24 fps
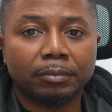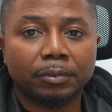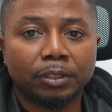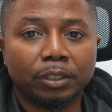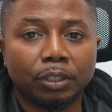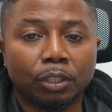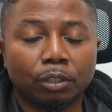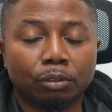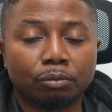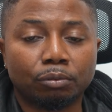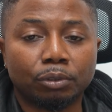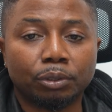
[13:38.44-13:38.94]

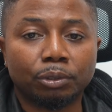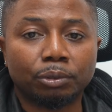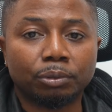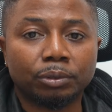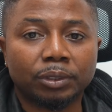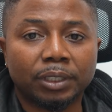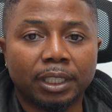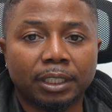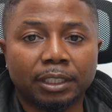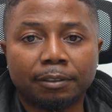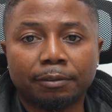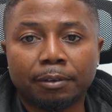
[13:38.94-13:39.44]
rules
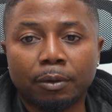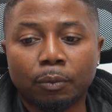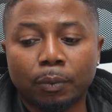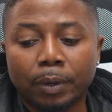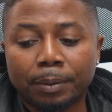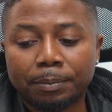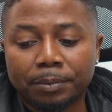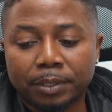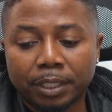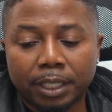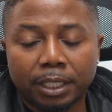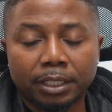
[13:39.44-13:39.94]
and different
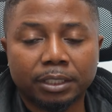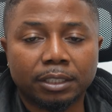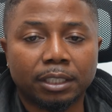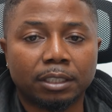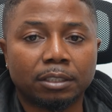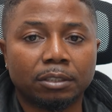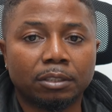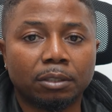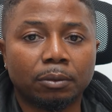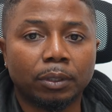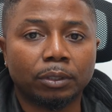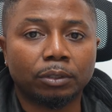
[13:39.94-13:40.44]
websites and
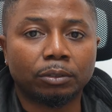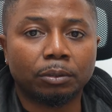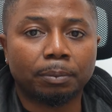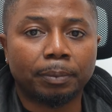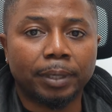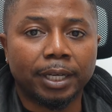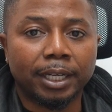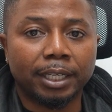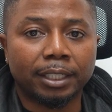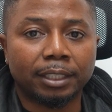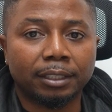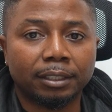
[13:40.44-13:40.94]
so on to
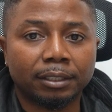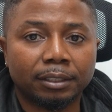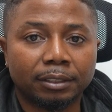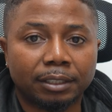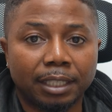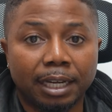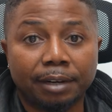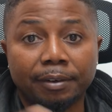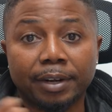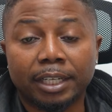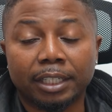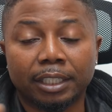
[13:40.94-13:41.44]
buy
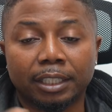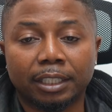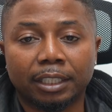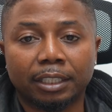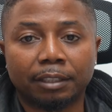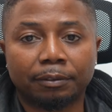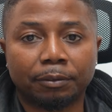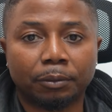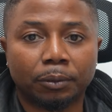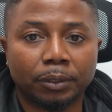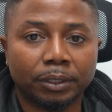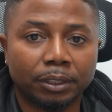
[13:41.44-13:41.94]
directly
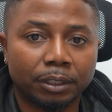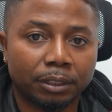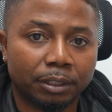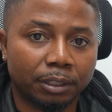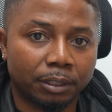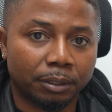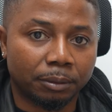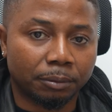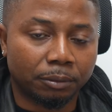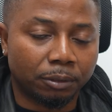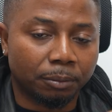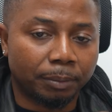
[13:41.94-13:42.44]
if you wanted
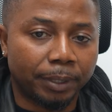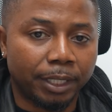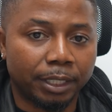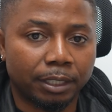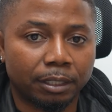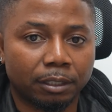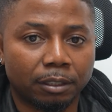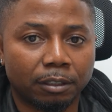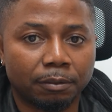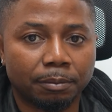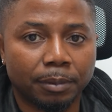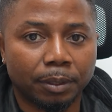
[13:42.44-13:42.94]
to buy
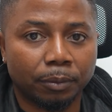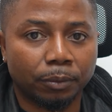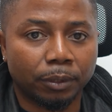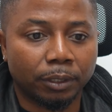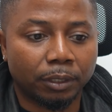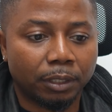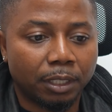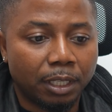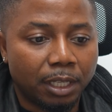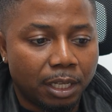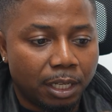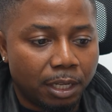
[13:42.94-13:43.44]
the government one.
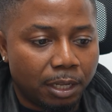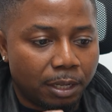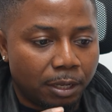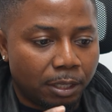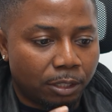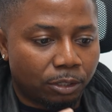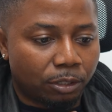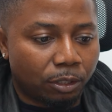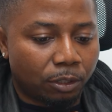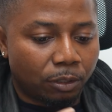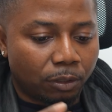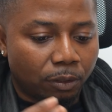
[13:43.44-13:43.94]

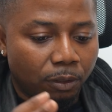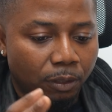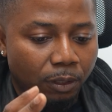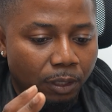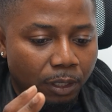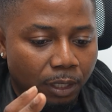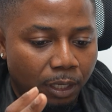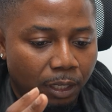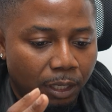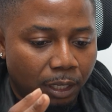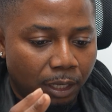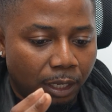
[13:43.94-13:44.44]
So
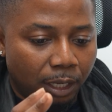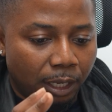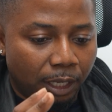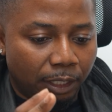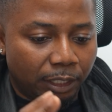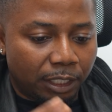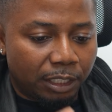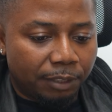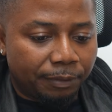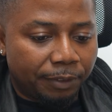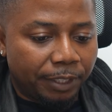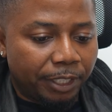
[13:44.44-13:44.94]
in
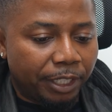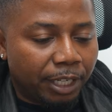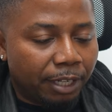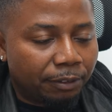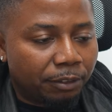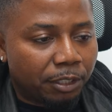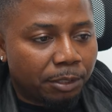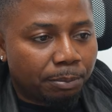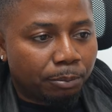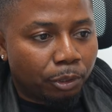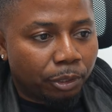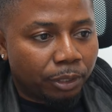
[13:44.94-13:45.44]
this video I've
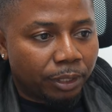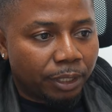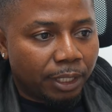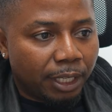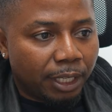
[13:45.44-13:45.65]
just broken